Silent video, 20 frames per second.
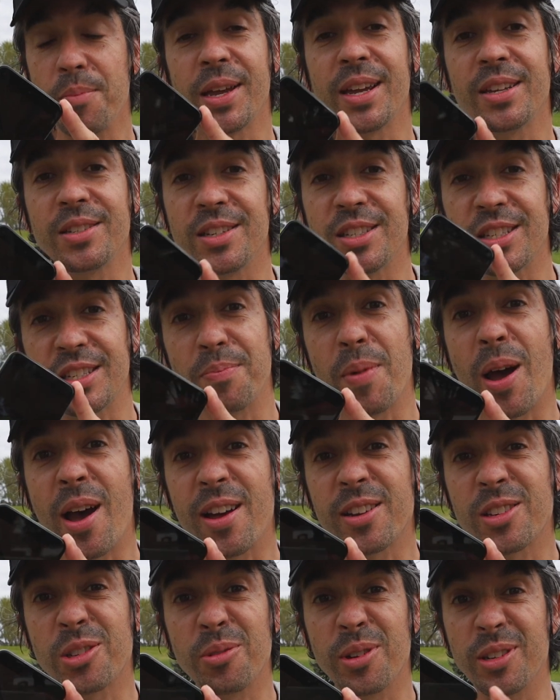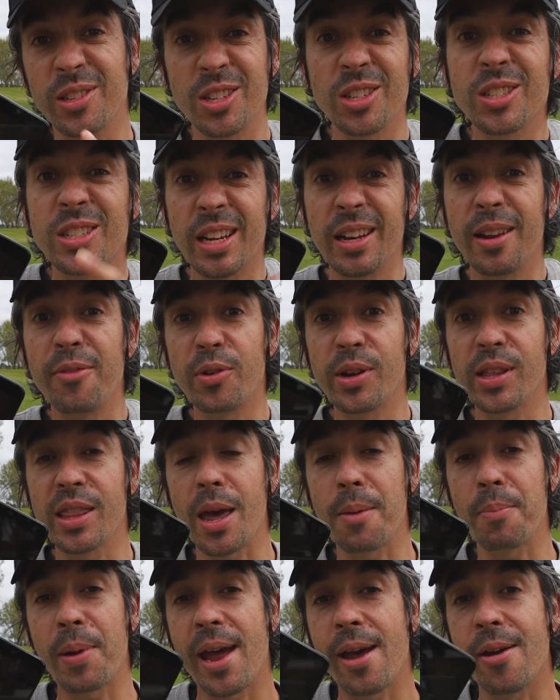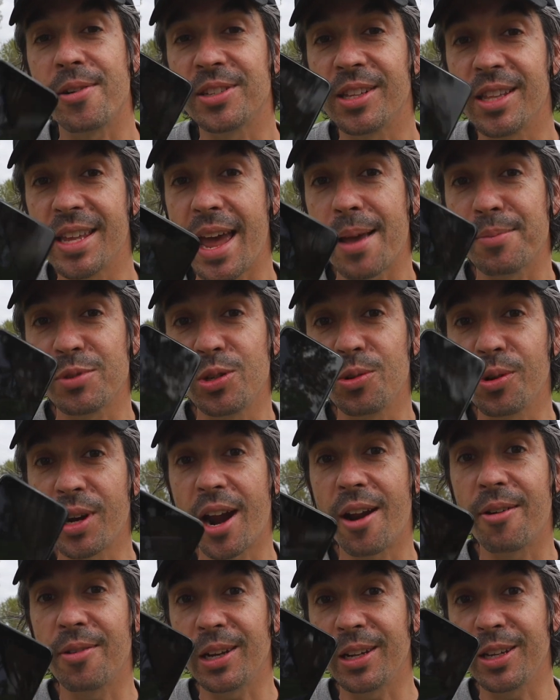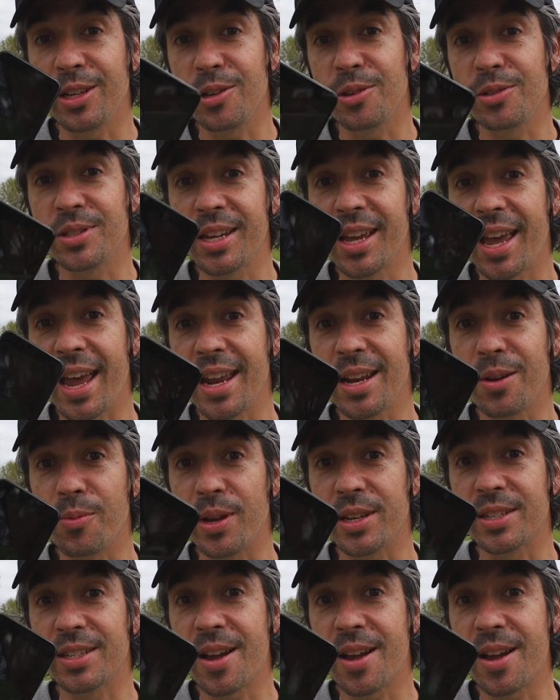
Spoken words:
because it's smarter at just delivering that power to the apps you're currently using at any one